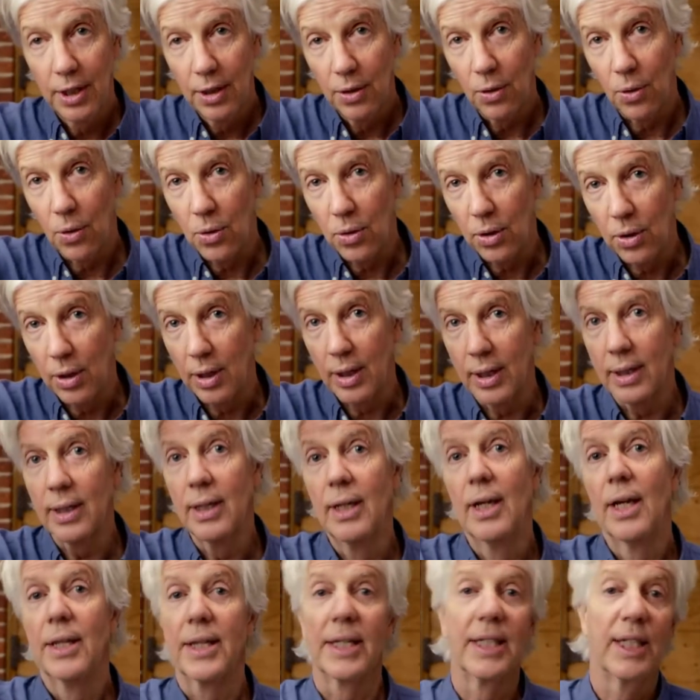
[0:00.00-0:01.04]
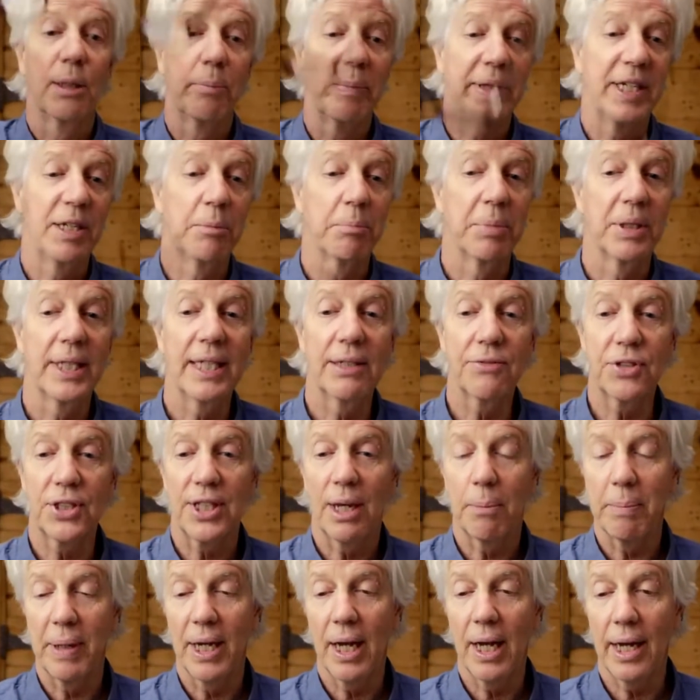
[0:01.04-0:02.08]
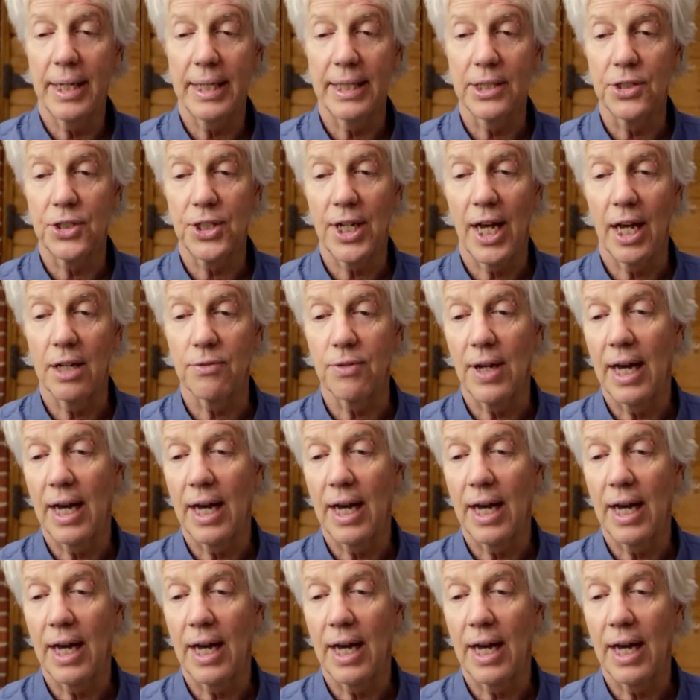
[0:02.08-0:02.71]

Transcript: or the limiting beliefs that my audience have?